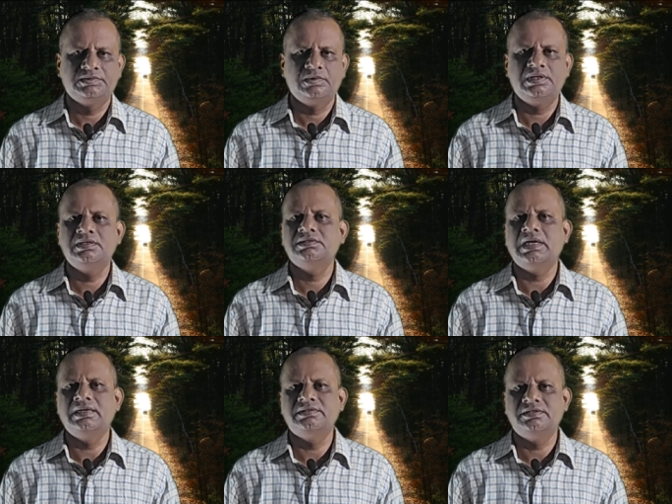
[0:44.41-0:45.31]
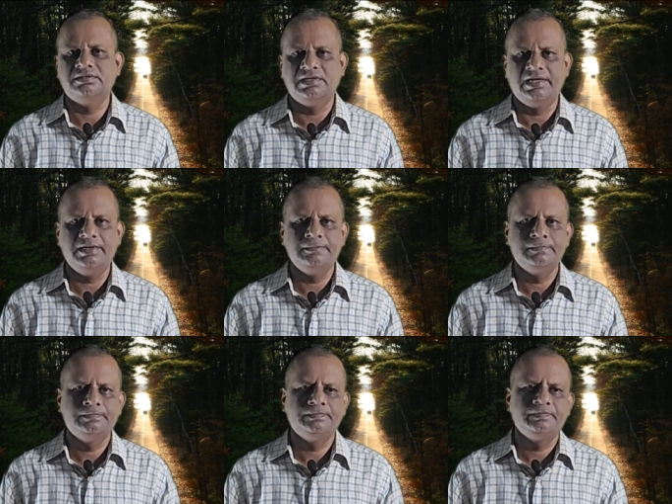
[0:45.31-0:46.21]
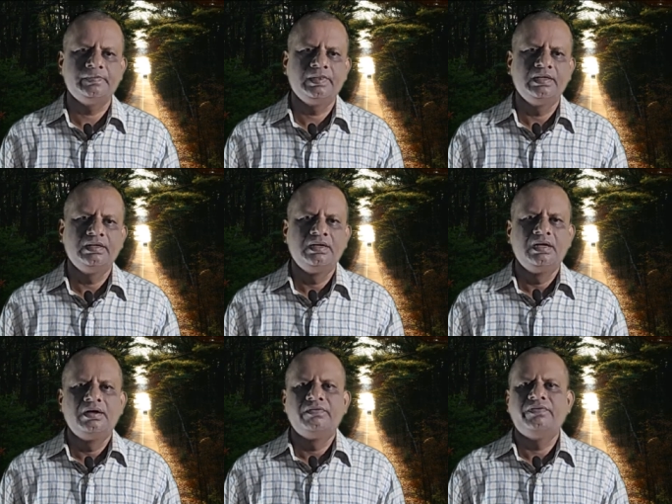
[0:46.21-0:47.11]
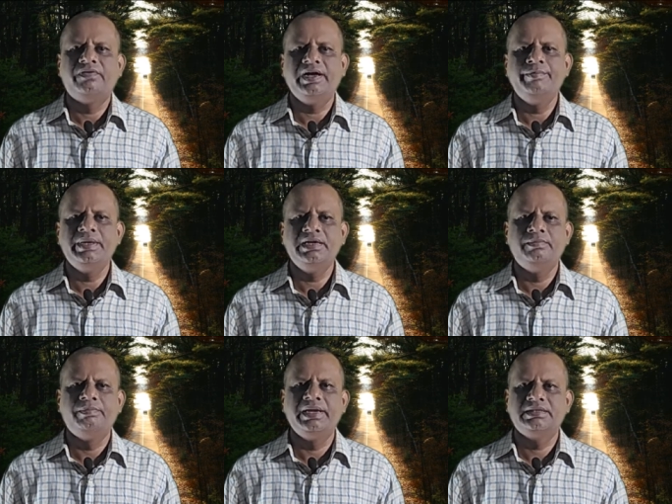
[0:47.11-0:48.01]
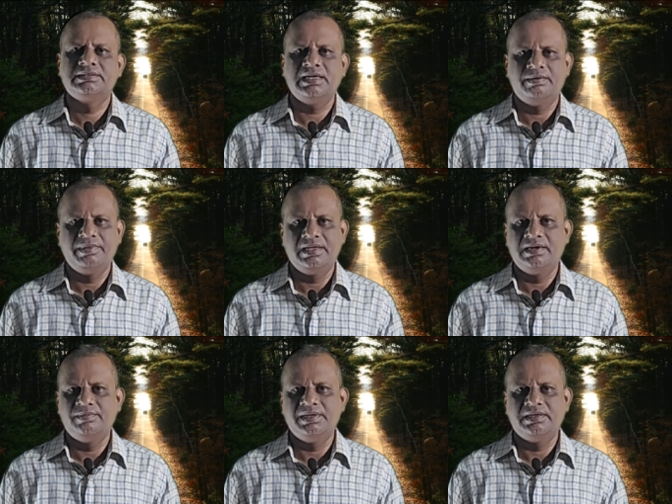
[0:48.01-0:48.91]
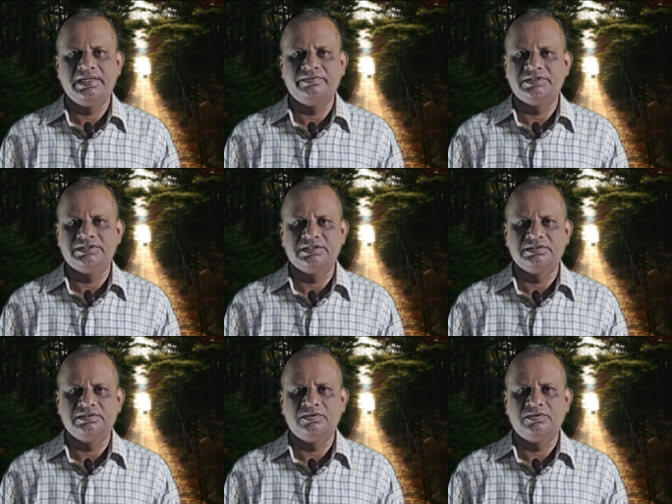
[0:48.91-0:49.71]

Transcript: So let us answer that. Five minute breaks can merely be a diversion.